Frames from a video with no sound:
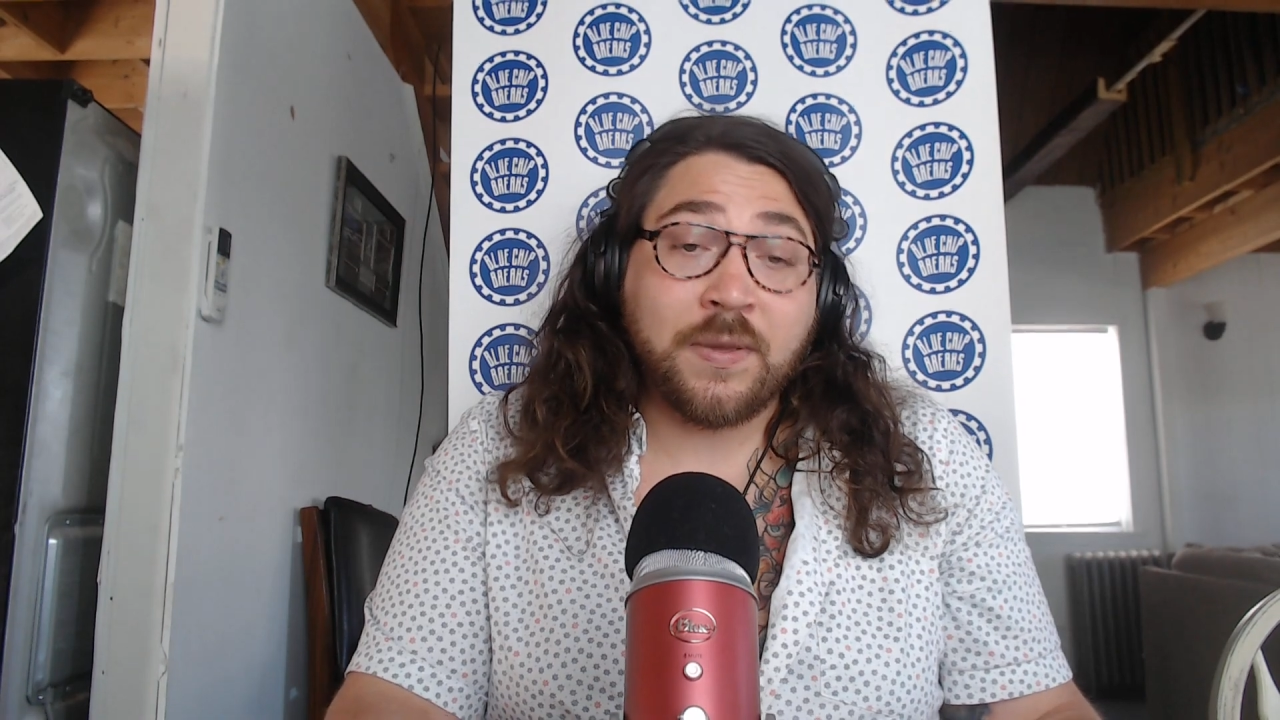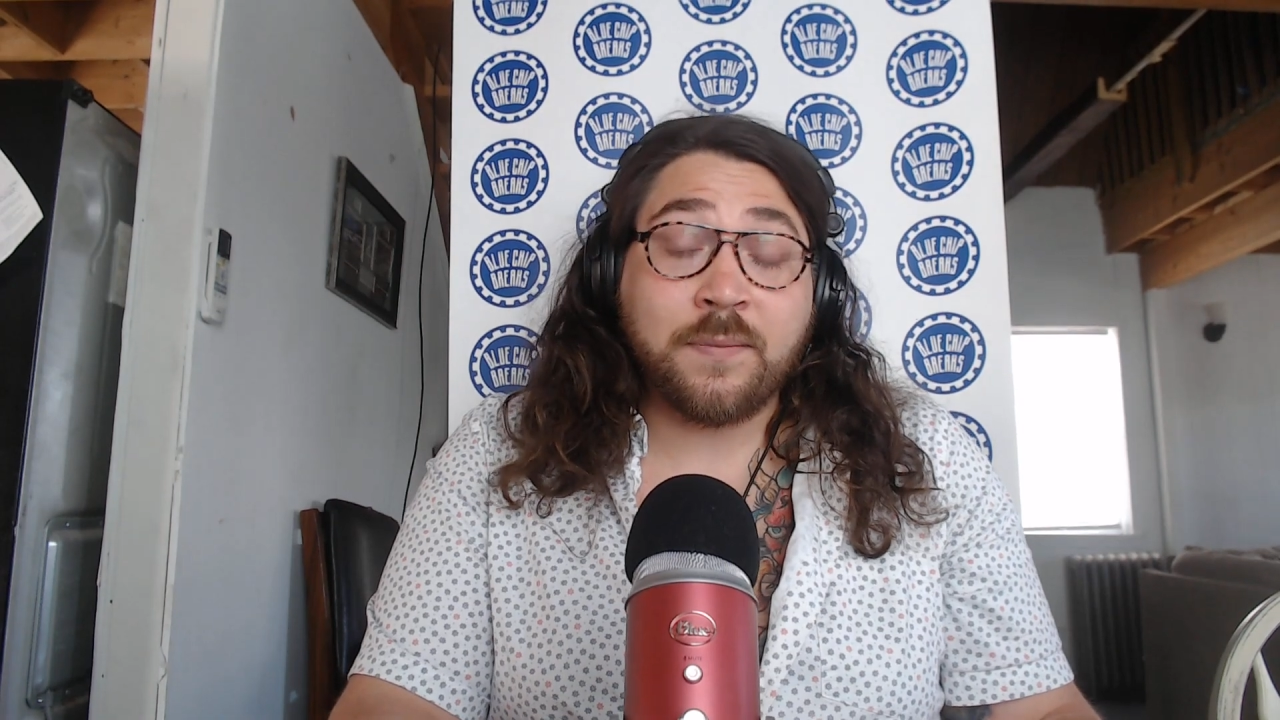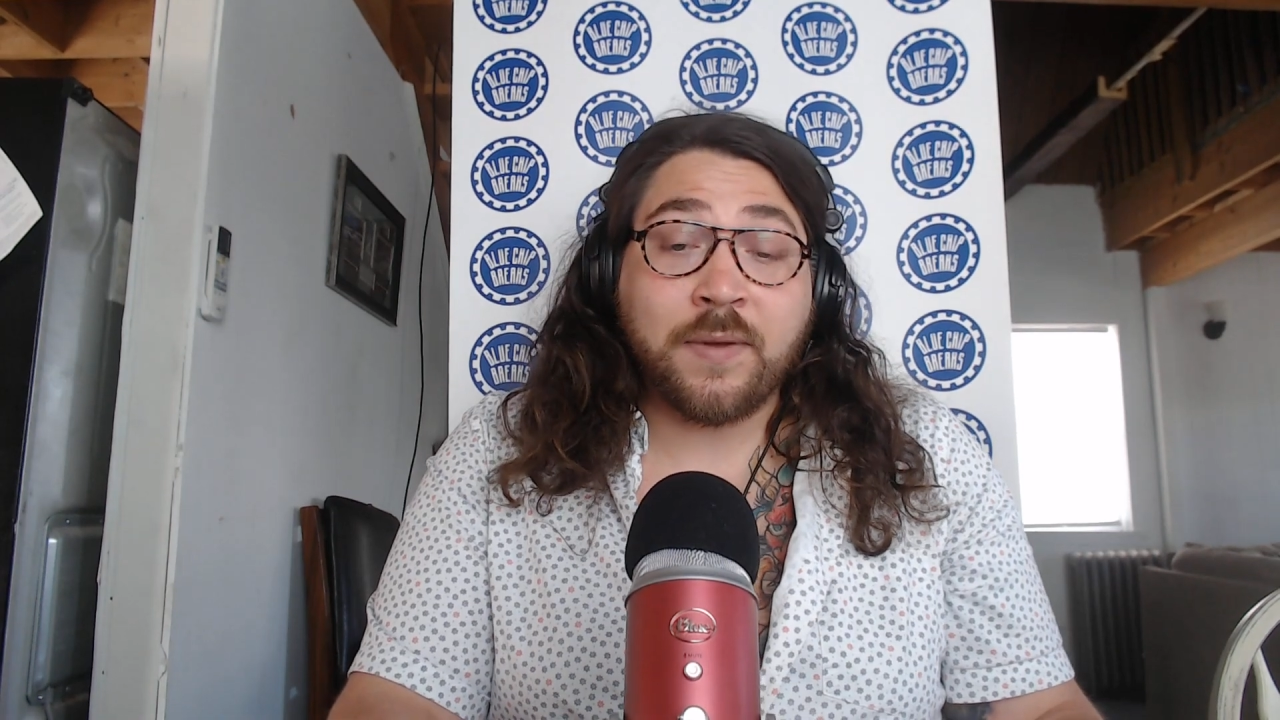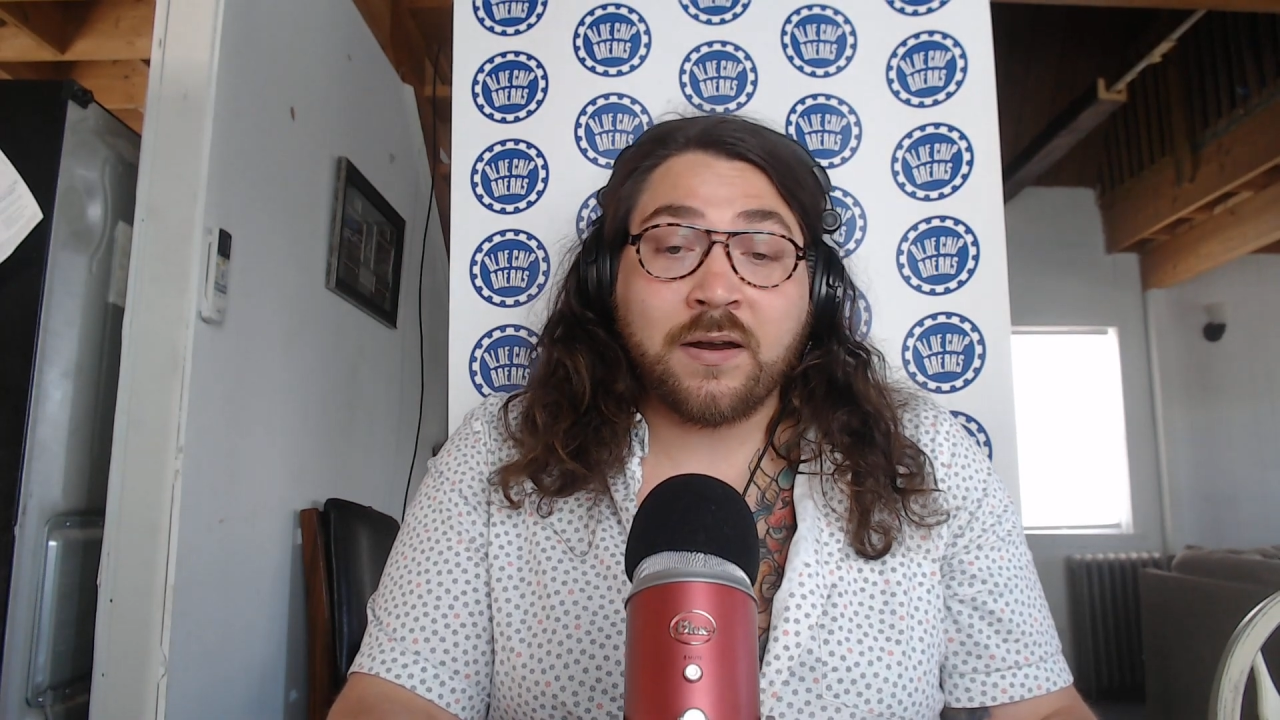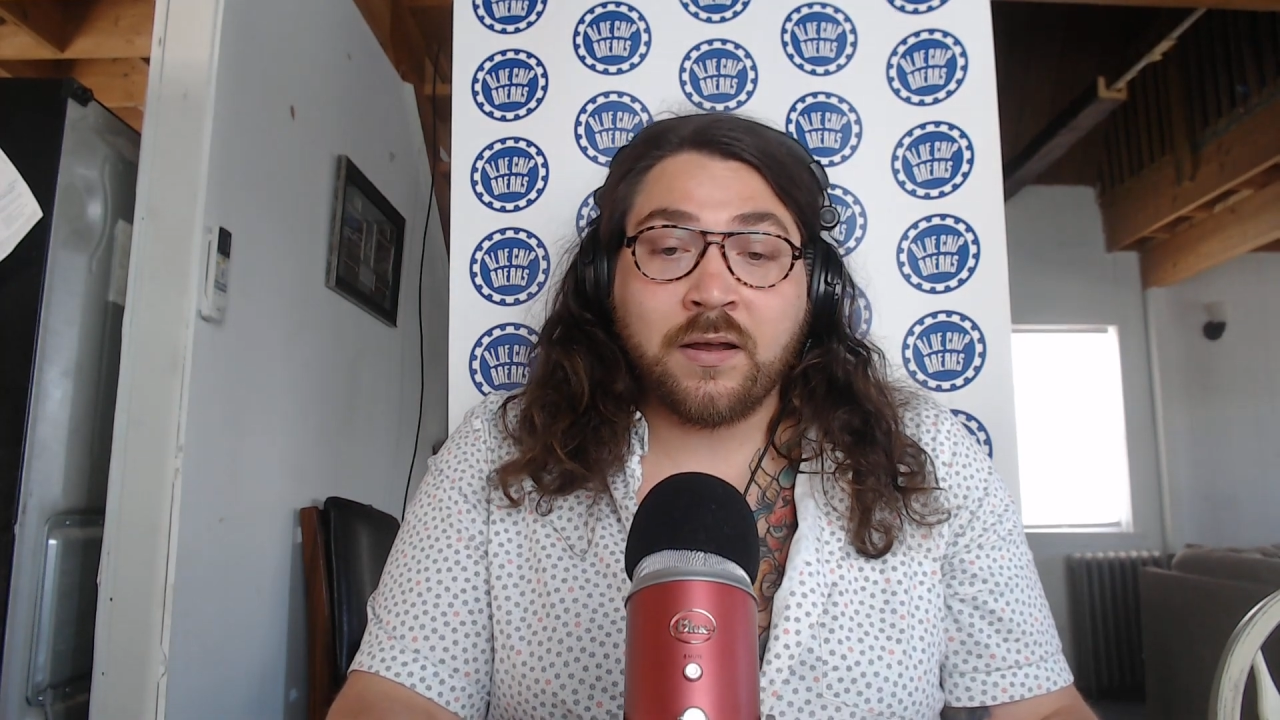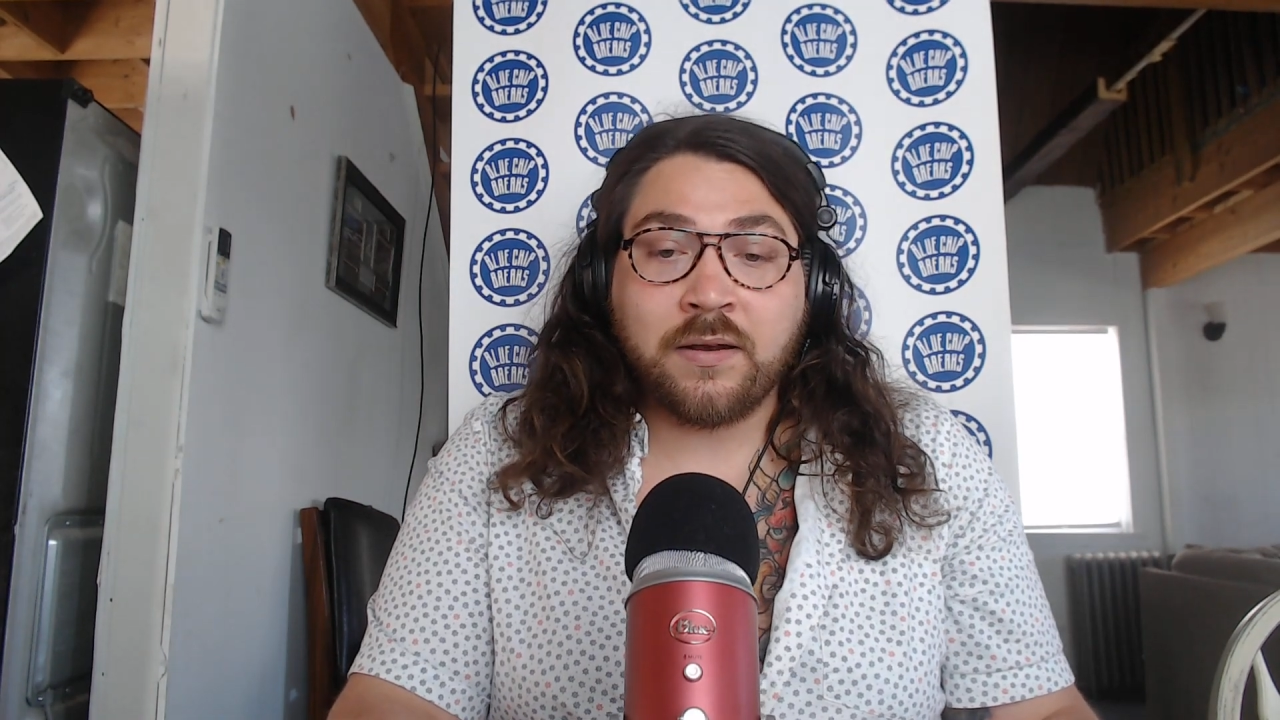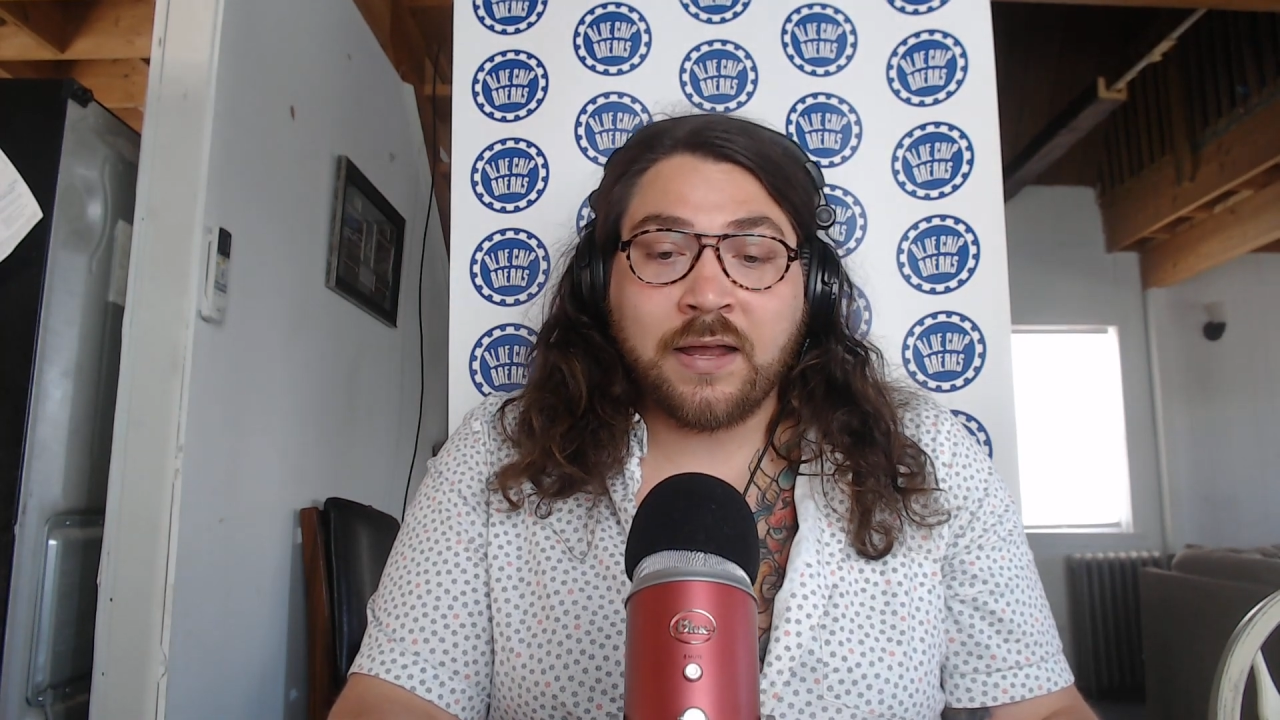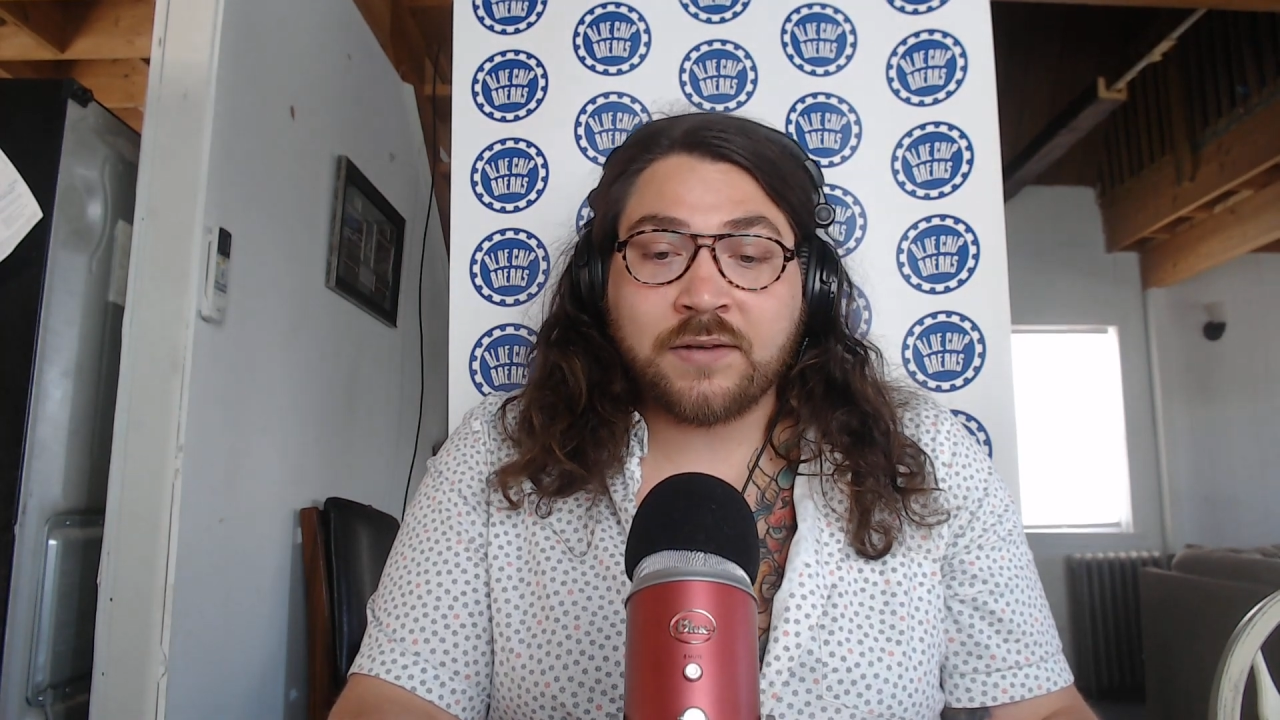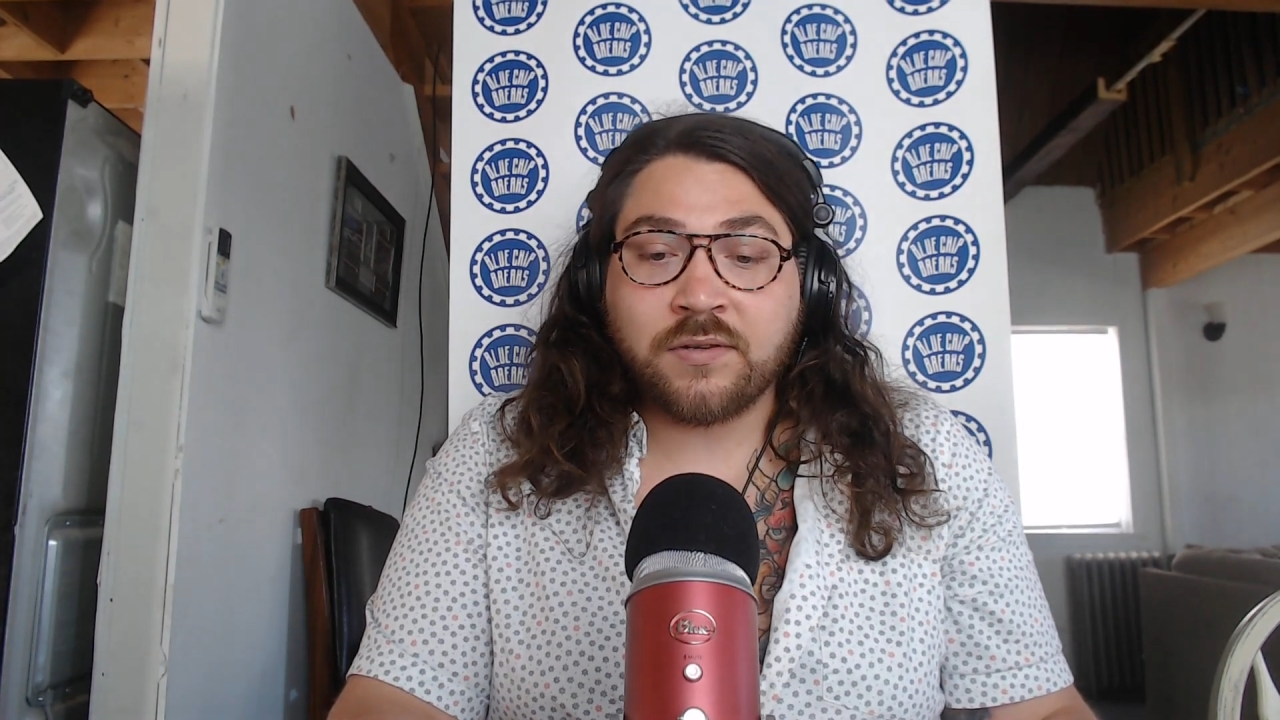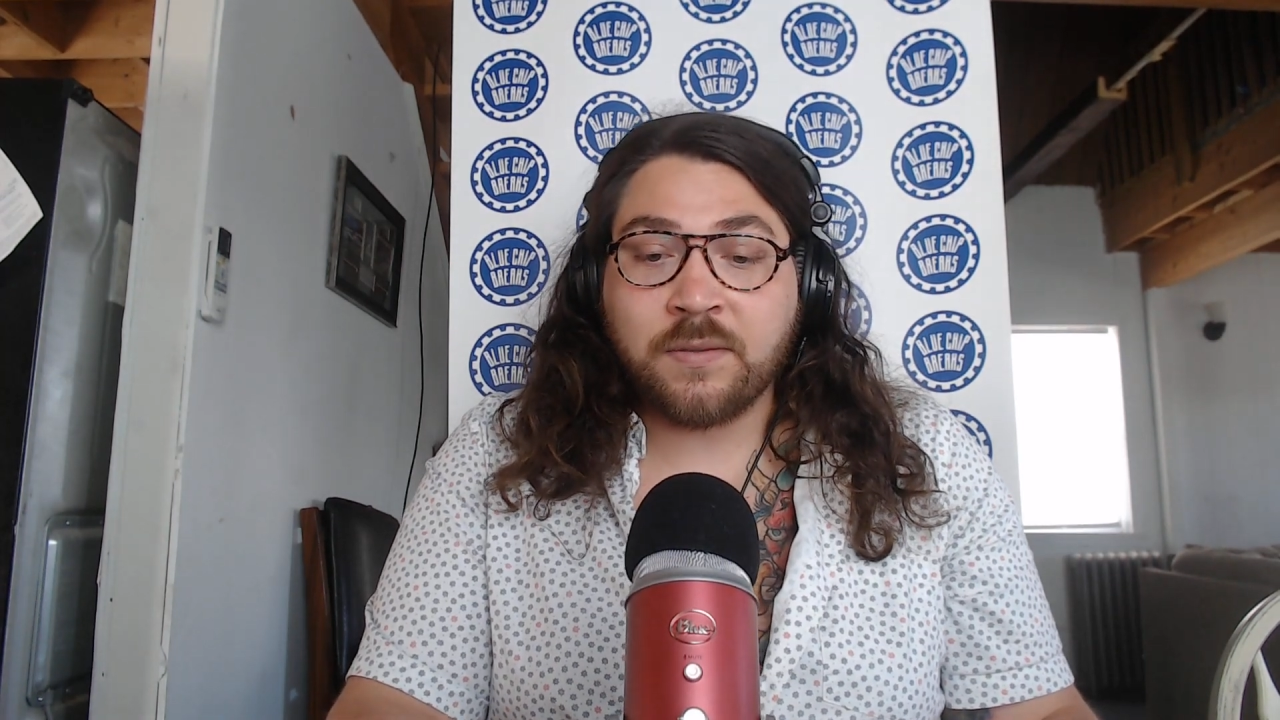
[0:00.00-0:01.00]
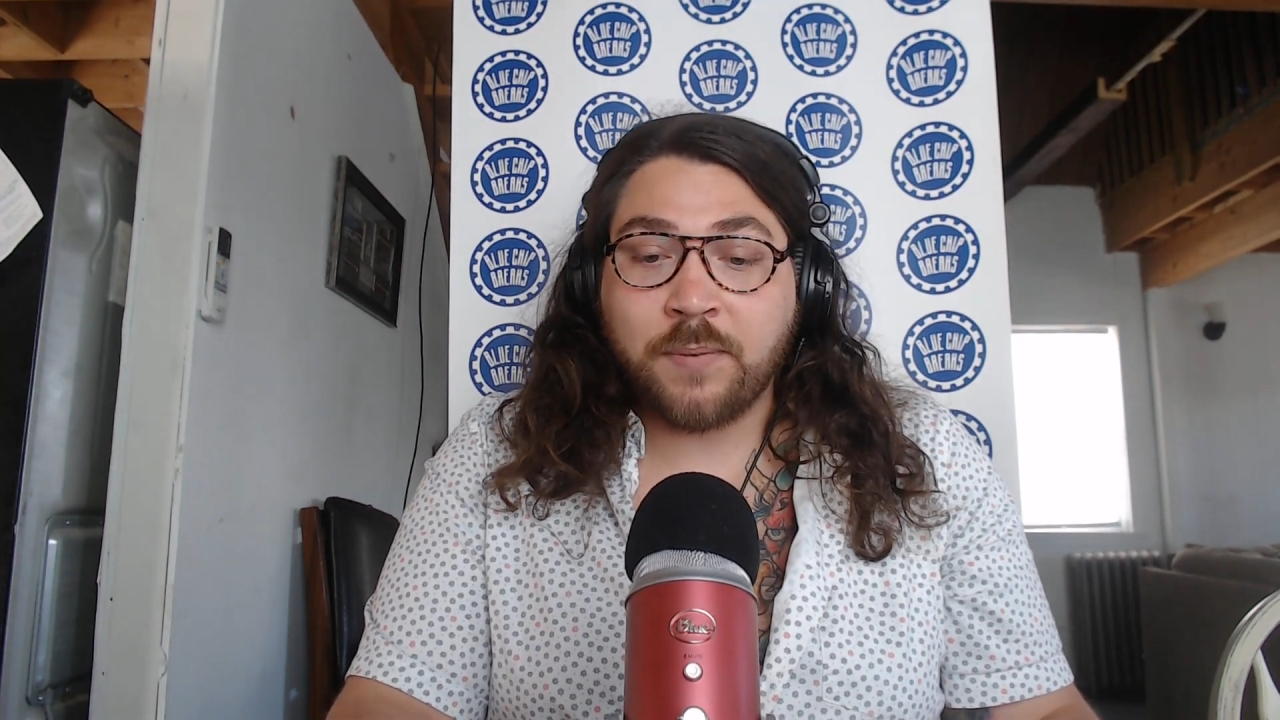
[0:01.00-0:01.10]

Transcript: big bet on actually